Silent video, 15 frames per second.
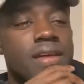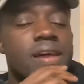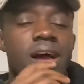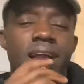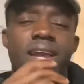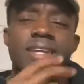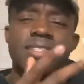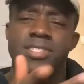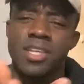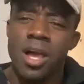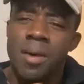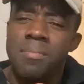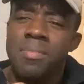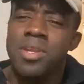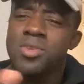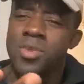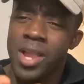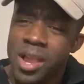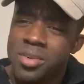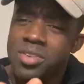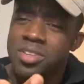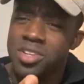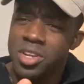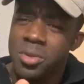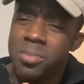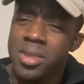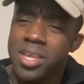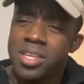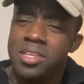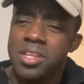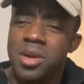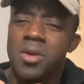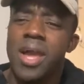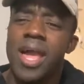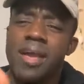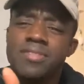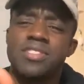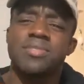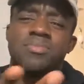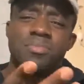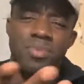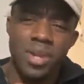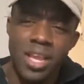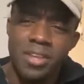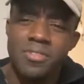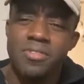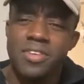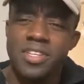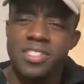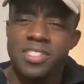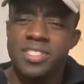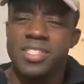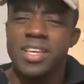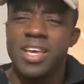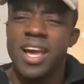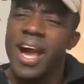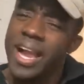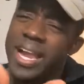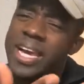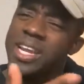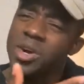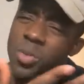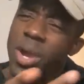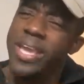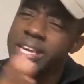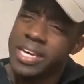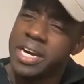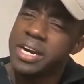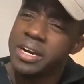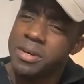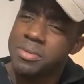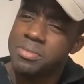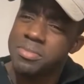I got a zombie around a little bit, you know, have some breakfast. I gotta wake up.